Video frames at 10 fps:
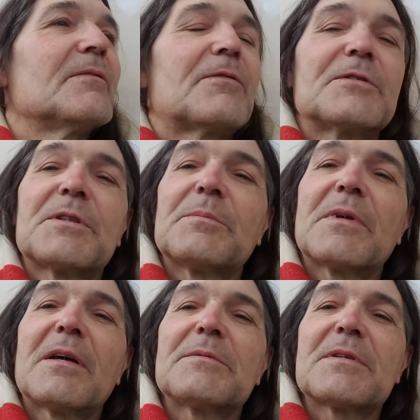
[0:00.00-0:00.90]

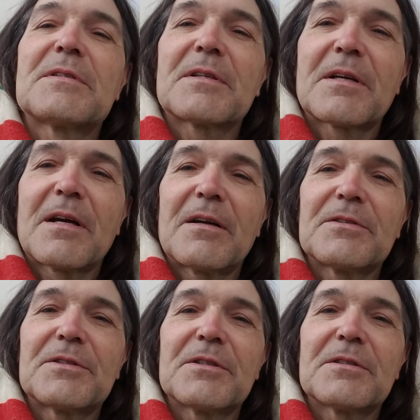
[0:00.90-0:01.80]
sometimes a cigar
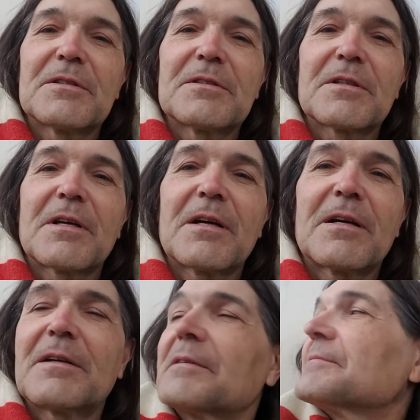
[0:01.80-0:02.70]
is just a cigar.